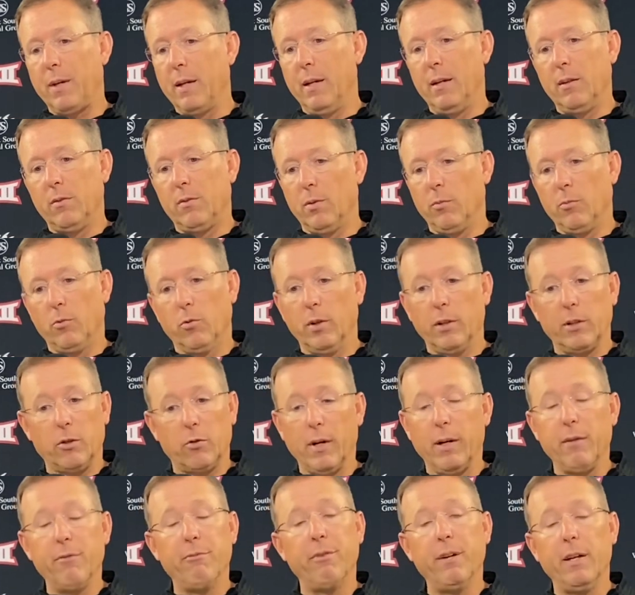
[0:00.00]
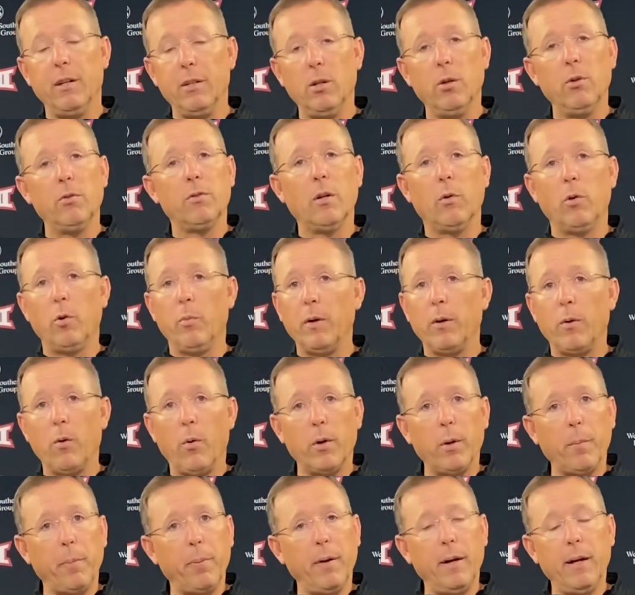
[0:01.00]
Some really great venues that we'll be
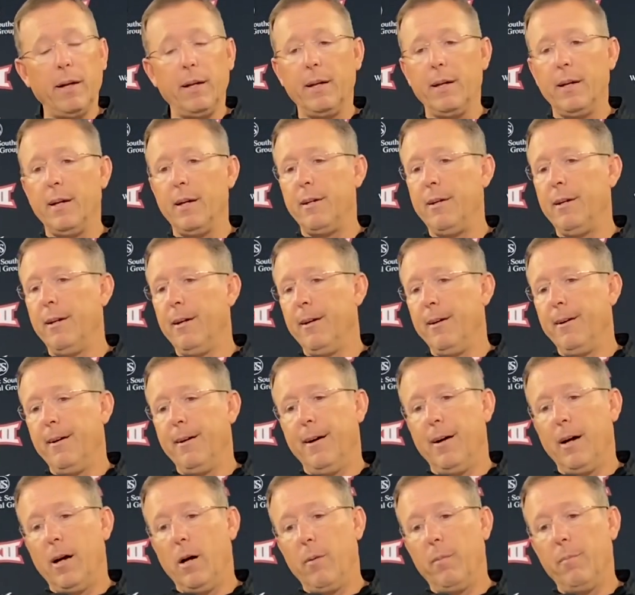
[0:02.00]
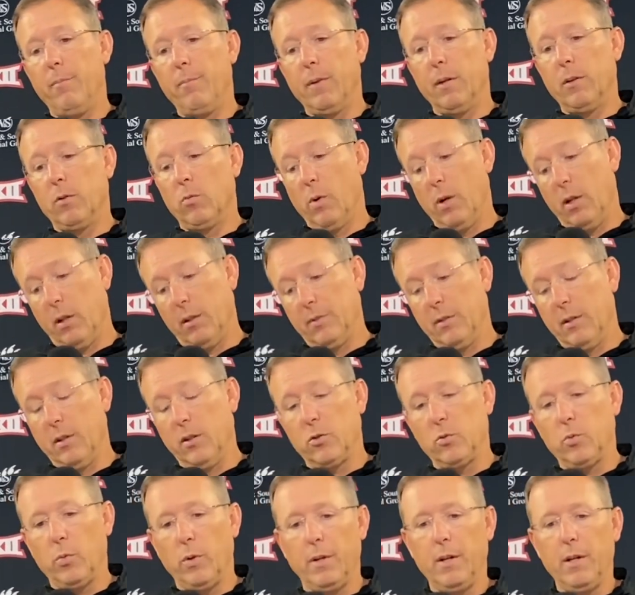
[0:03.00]
going to play in, as well as
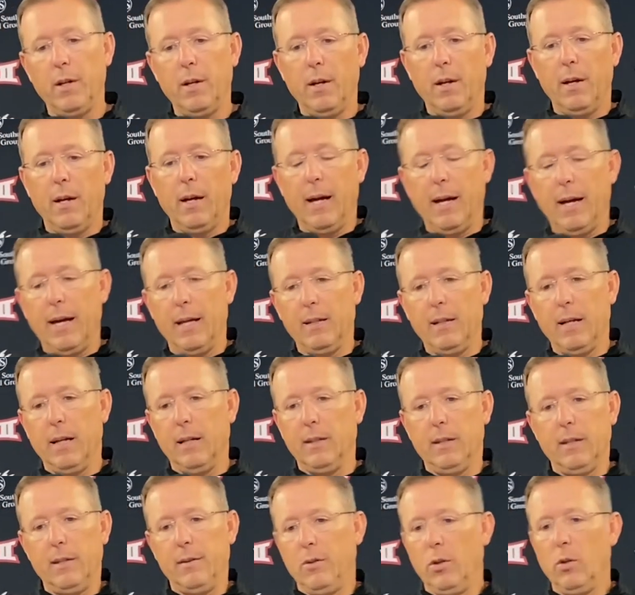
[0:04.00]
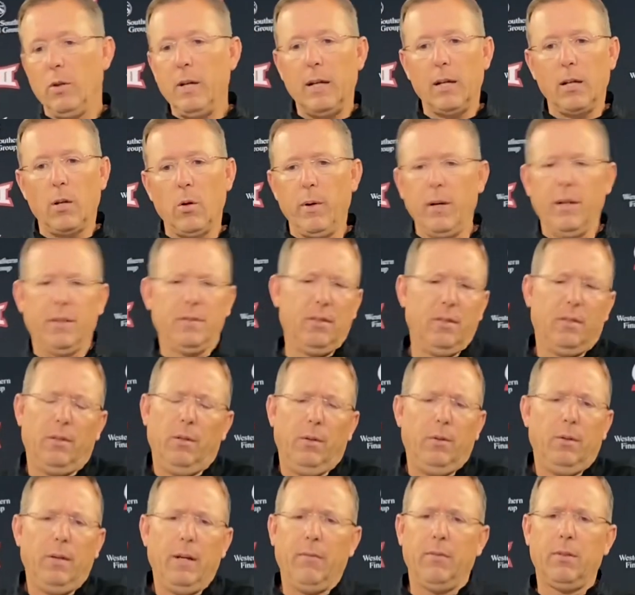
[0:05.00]
this one, and then you got to go
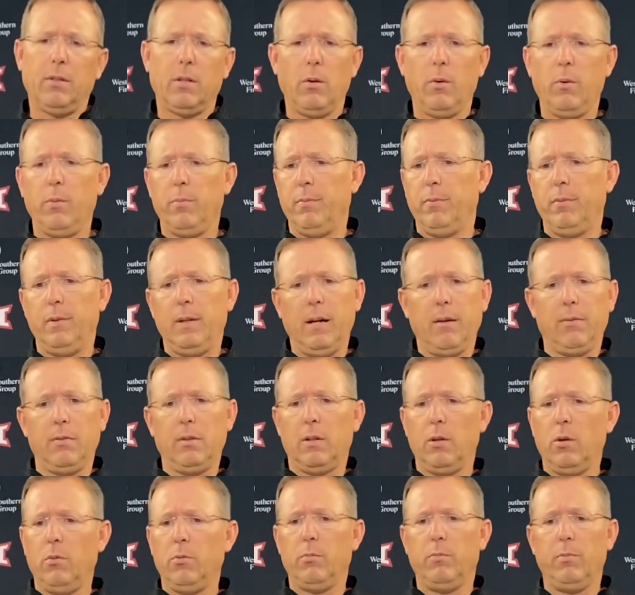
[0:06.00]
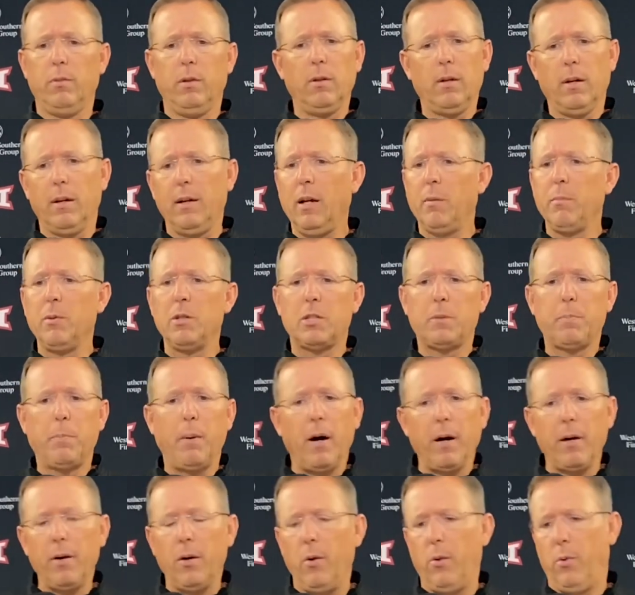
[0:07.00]
execute. You have to go. You got to be
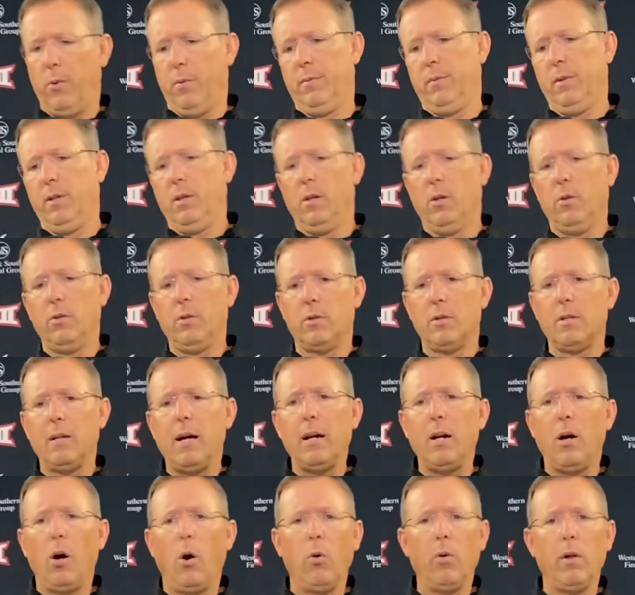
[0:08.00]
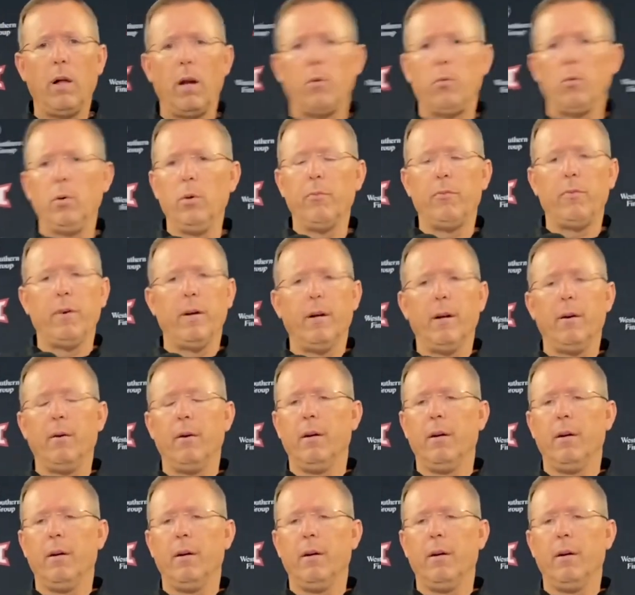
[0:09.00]
spot on. There's not a whole lot of room for error.